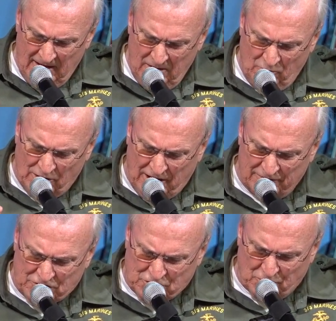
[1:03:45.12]
will give
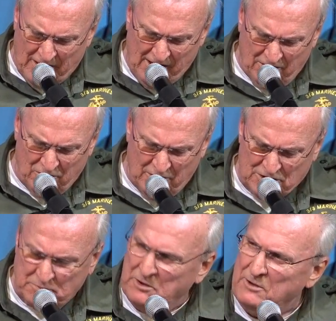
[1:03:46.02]
strength to his
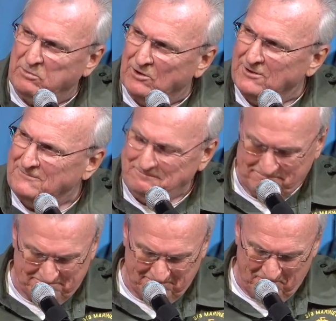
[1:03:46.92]
people.
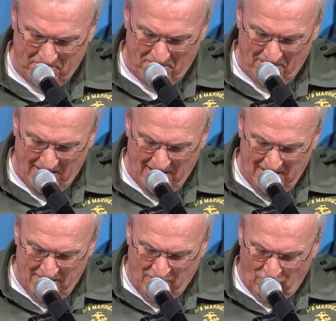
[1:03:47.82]

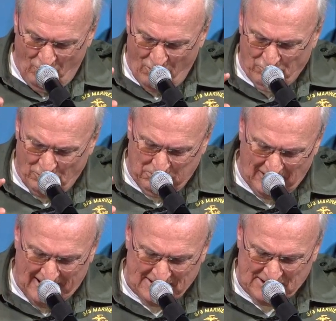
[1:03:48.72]
The Lord will
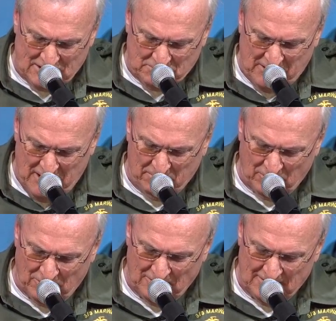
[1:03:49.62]
bless his
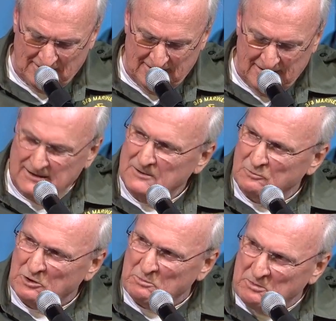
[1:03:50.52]
people
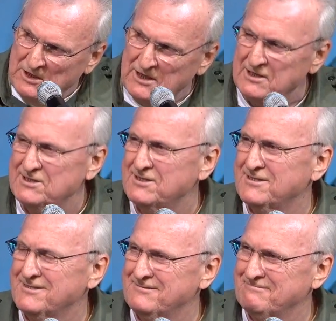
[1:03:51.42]
with peace.